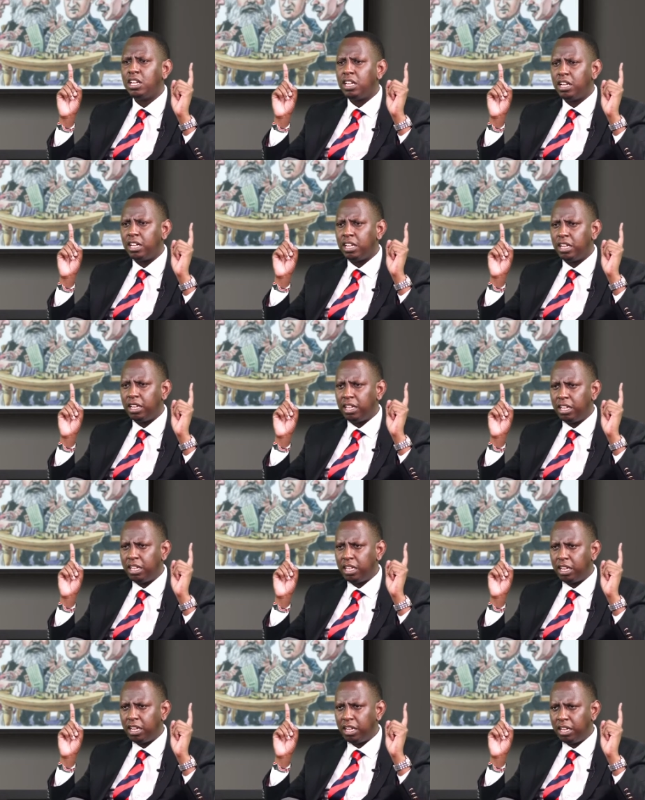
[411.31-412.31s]

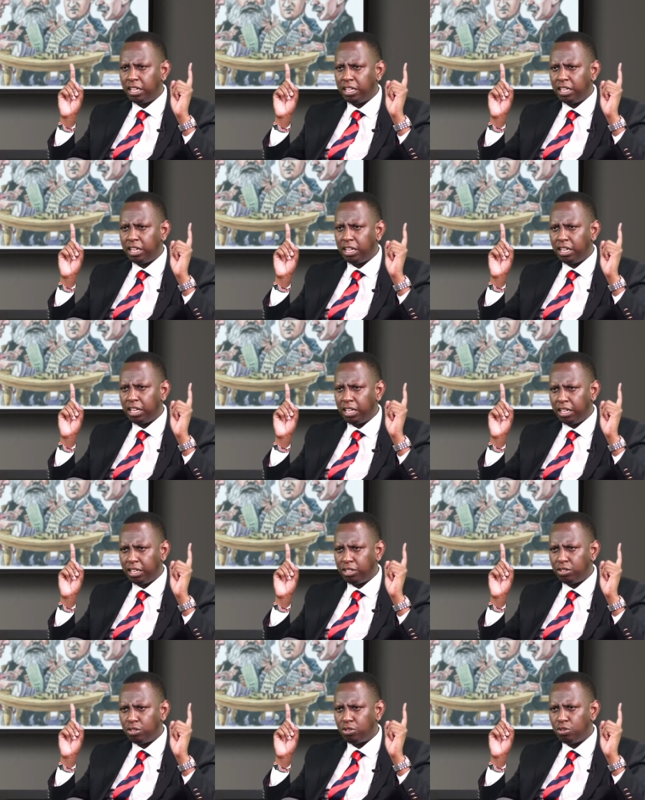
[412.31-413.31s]

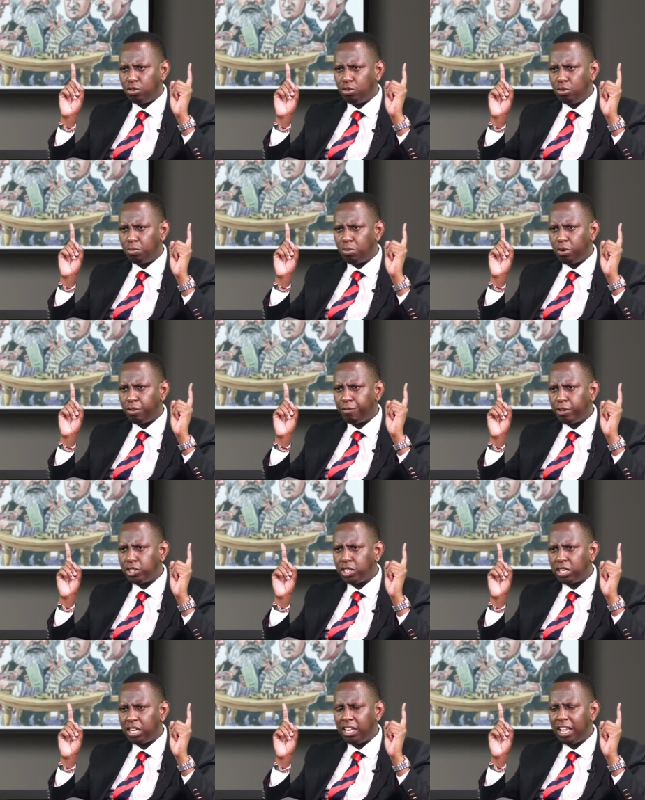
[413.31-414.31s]
to do more
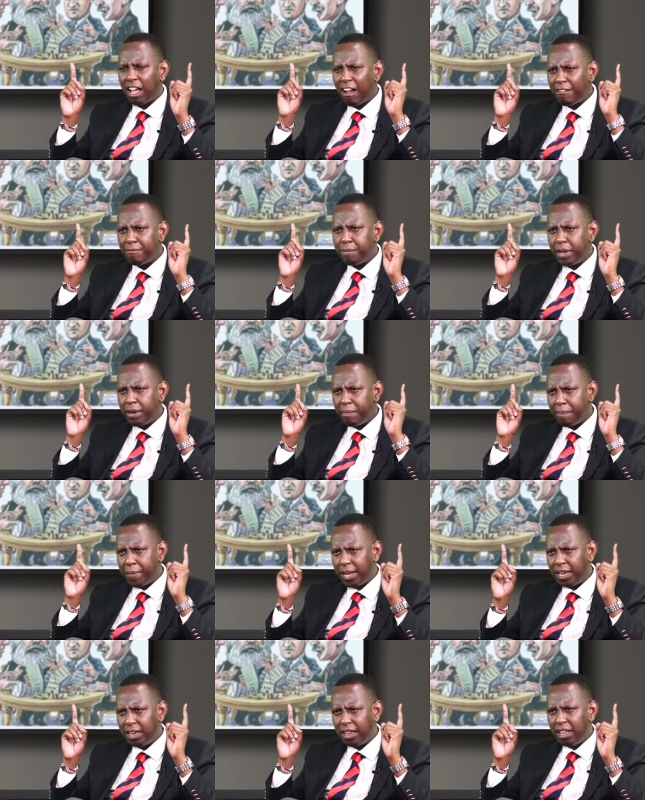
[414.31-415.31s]
efficiently have been
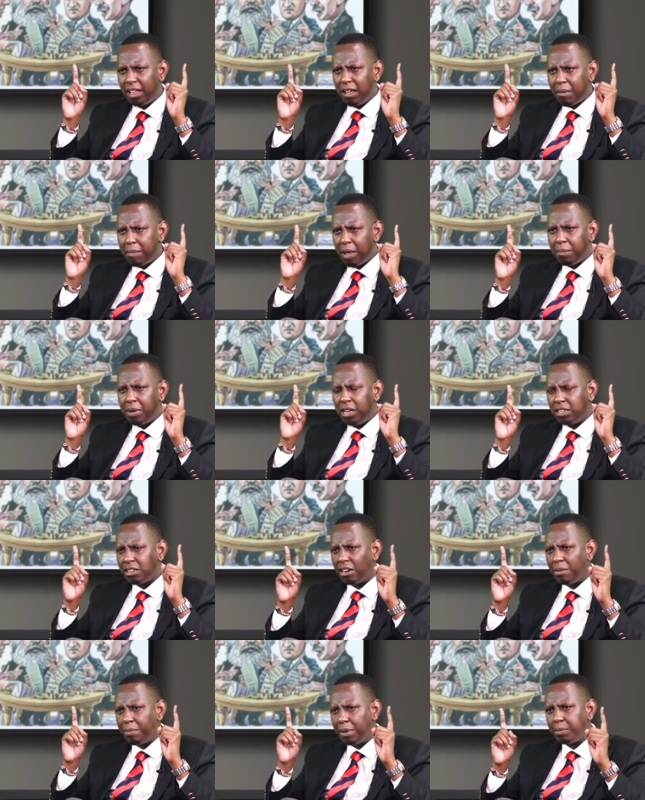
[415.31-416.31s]
made by
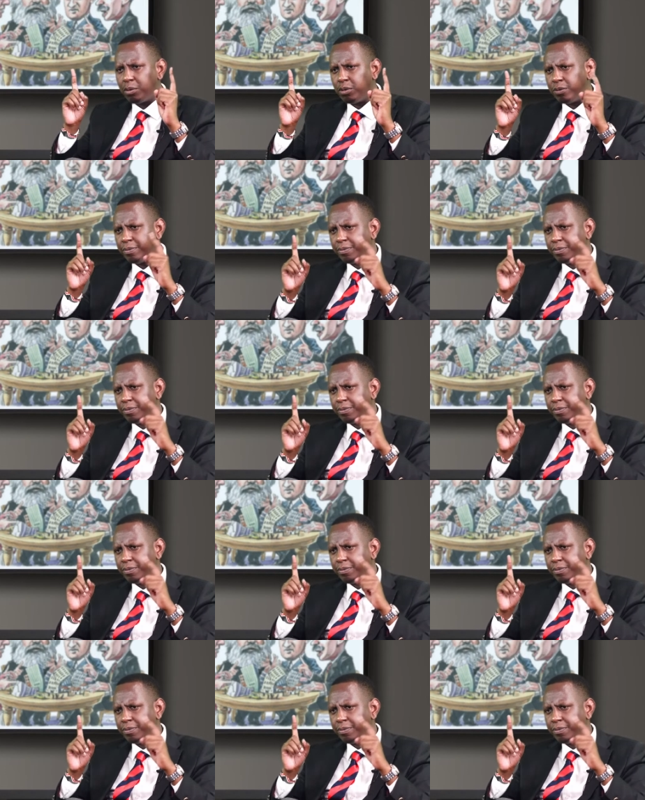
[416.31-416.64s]
military people.